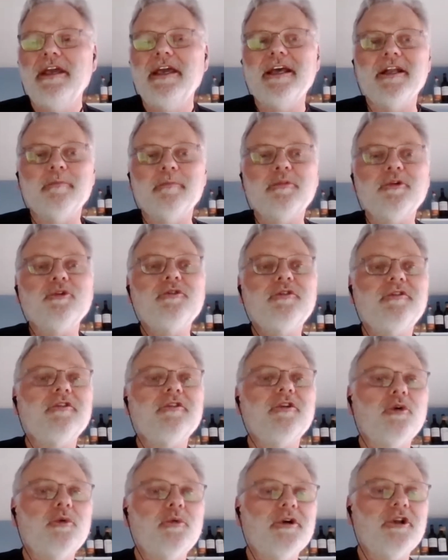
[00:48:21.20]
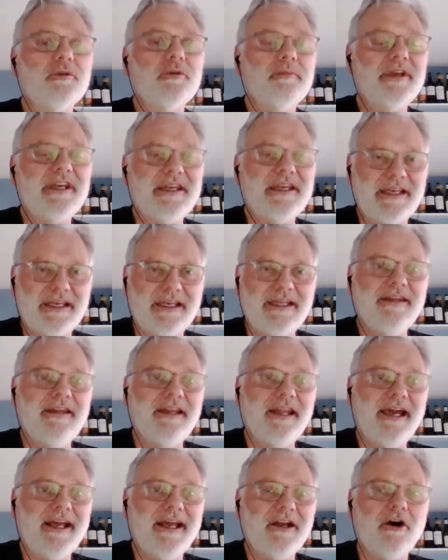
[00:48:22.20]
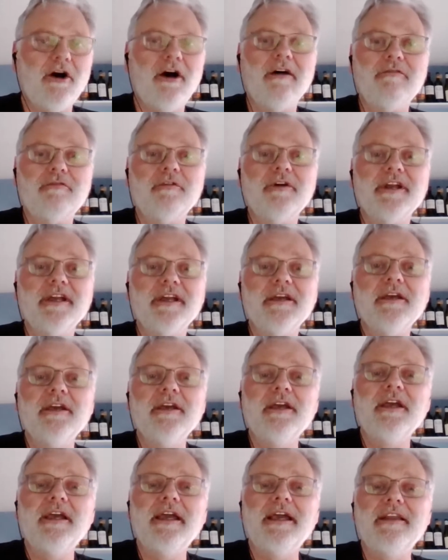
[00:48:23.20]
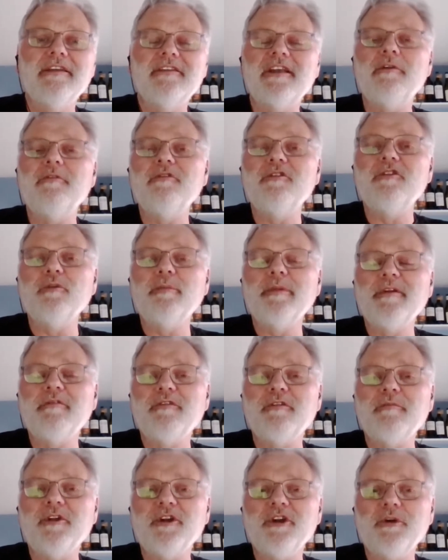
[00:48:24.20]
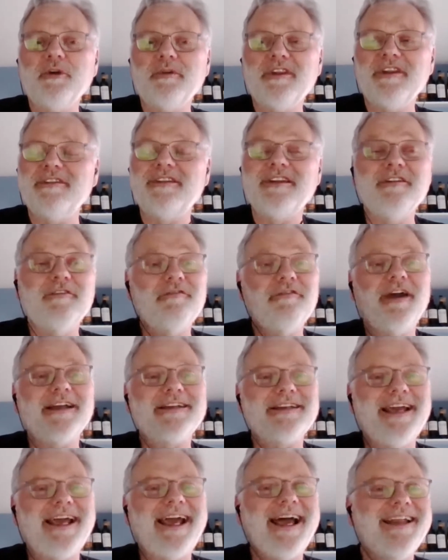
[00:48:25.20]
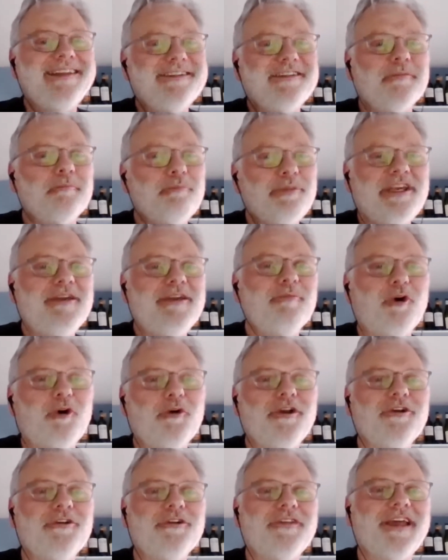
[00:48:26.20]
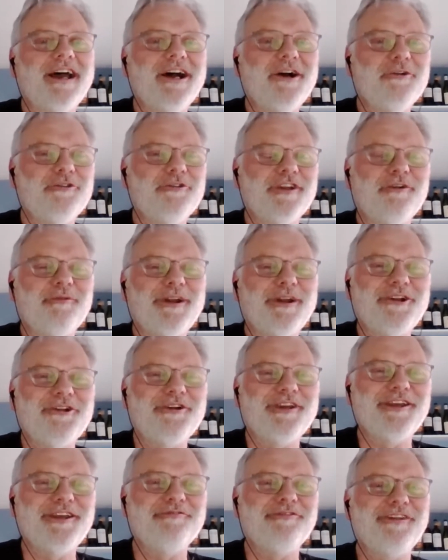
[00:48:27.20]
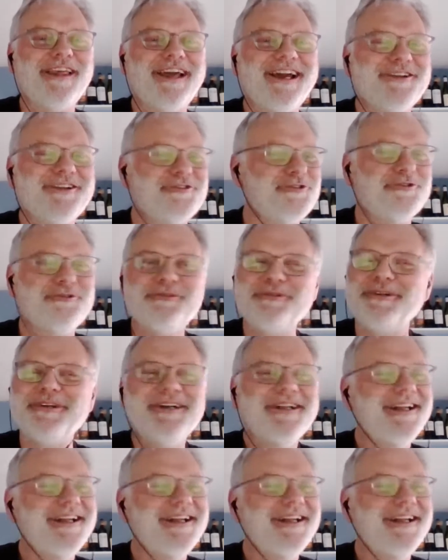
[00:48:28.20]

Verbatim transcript: and Abruzzo will be in that offering. And some of you will be familiar with this. And in fact, I had some Pimo here in the house. I went looking for that too,